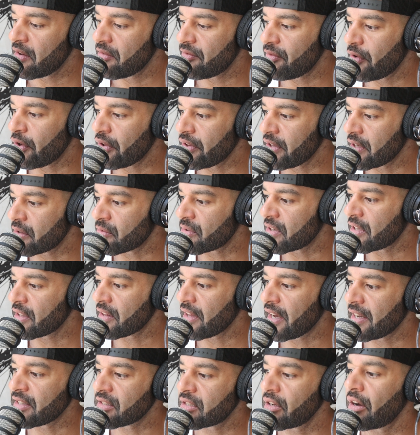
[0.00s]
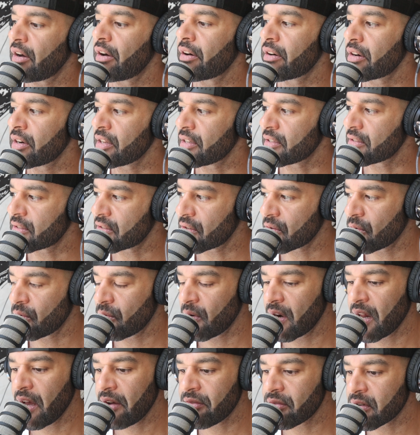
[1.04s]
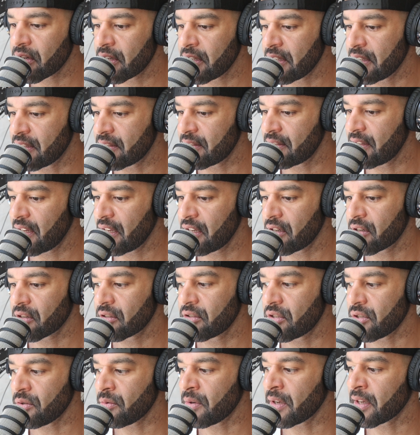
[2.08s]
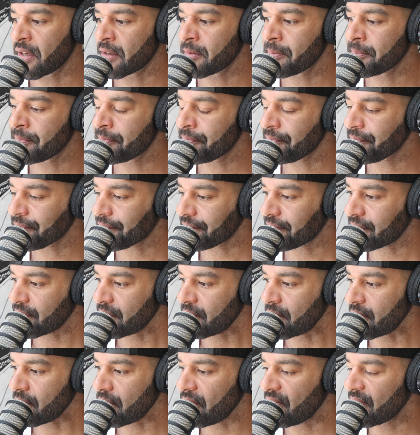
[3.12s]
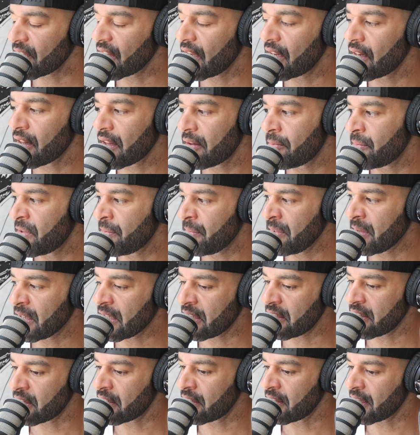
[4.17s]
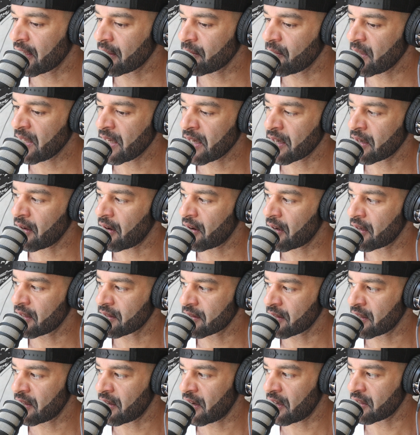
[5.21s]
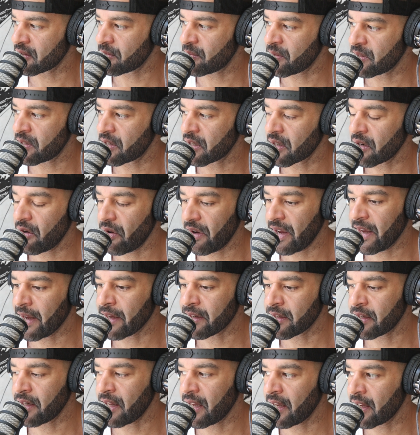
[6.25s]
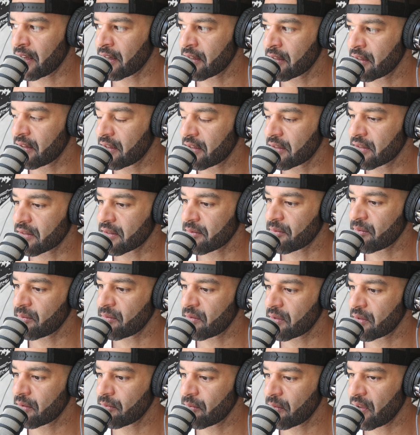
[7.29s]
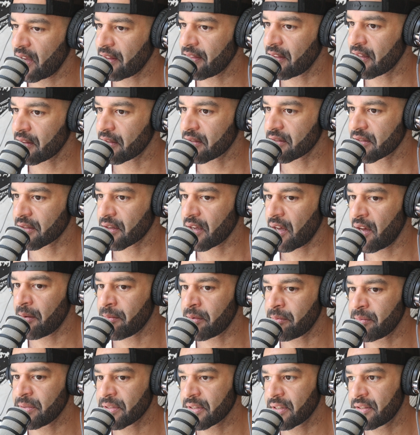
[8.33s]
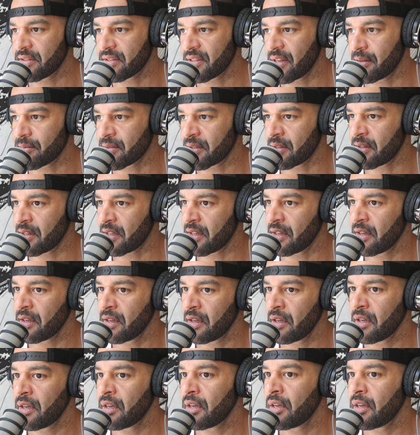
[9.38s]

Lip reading: fully realized artist or whatever it is that you're doing. And let me be clear, like being an artist and an entrepreneur go hand in hand. I think there's a common misconception that